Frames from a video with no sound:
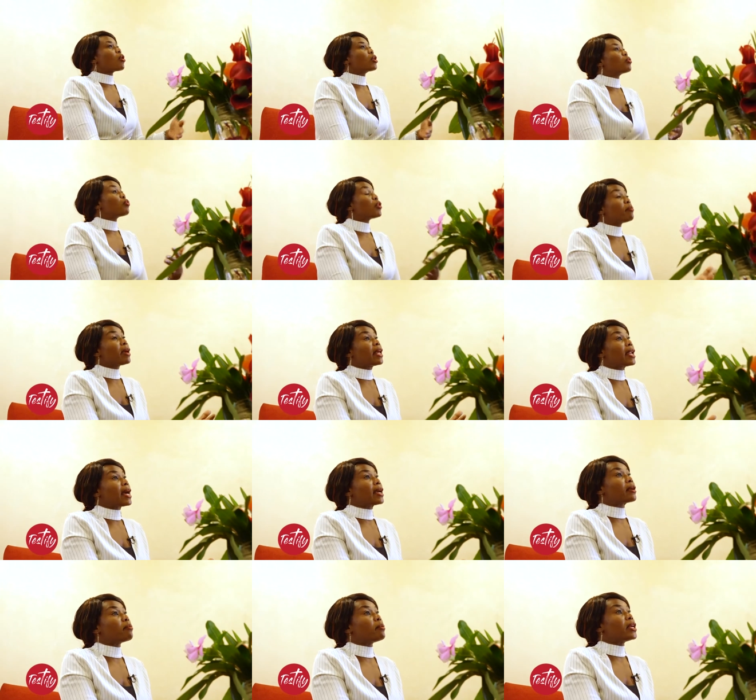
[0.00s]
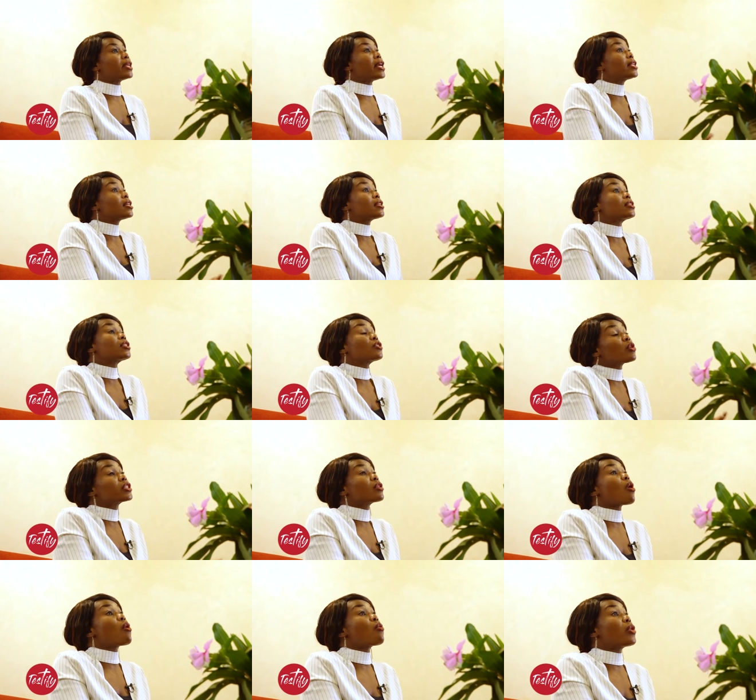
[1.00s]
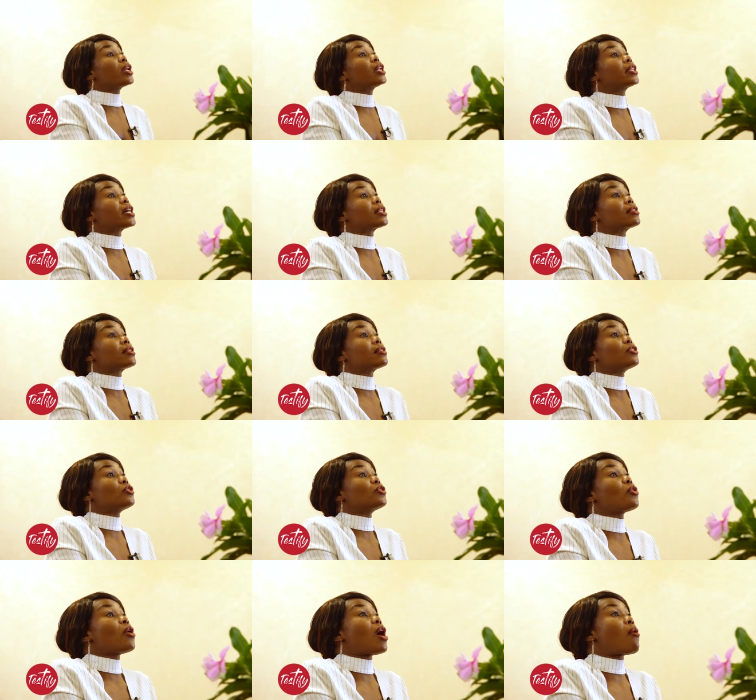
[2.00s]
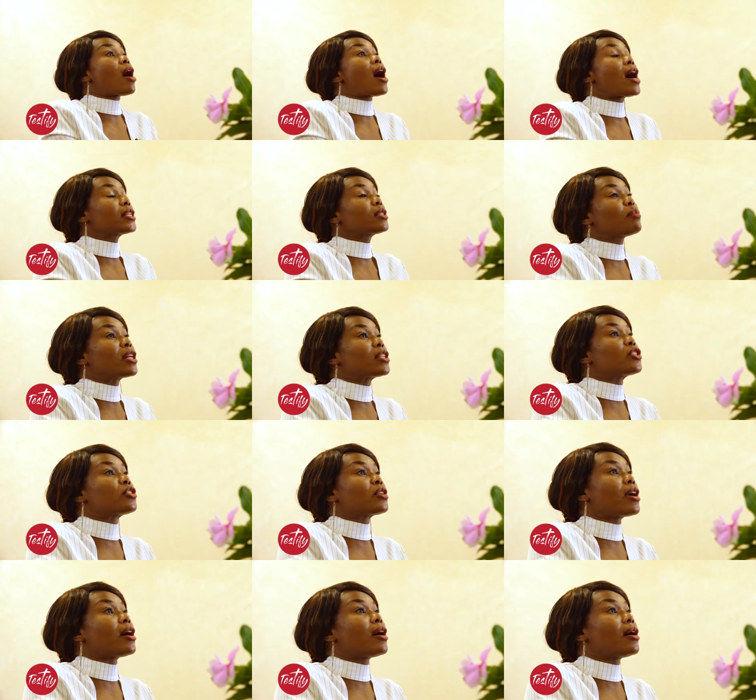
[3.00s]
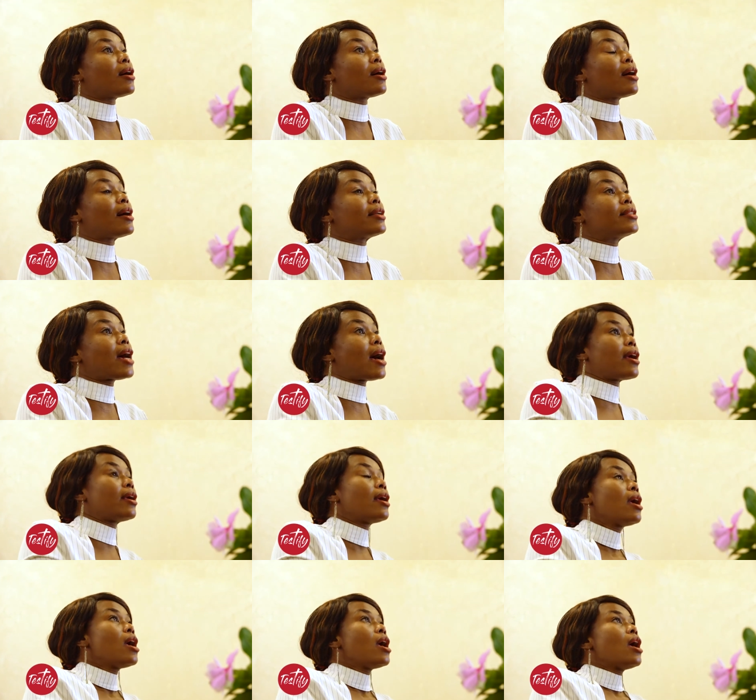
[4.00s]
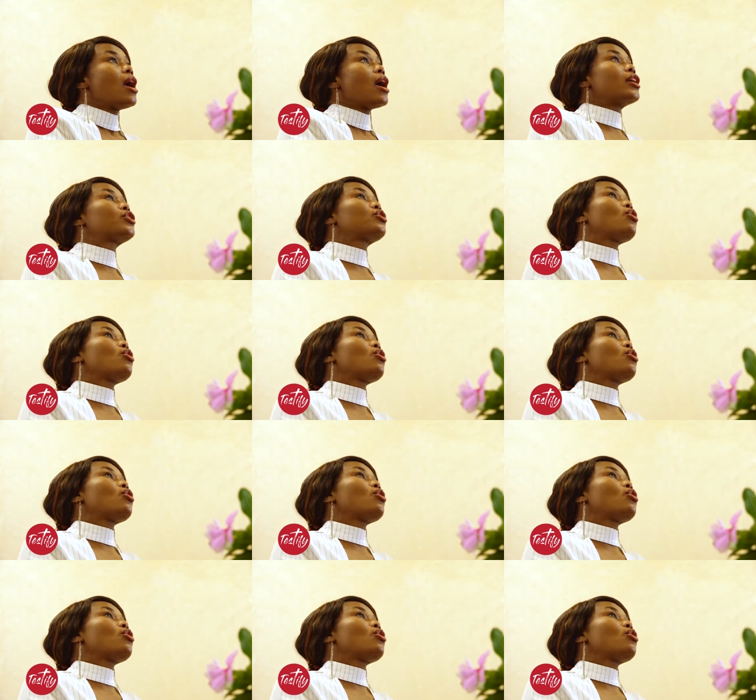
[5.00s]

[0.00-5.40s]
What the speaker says: on women like me, yet it's not our will that, you know, our husbands die? And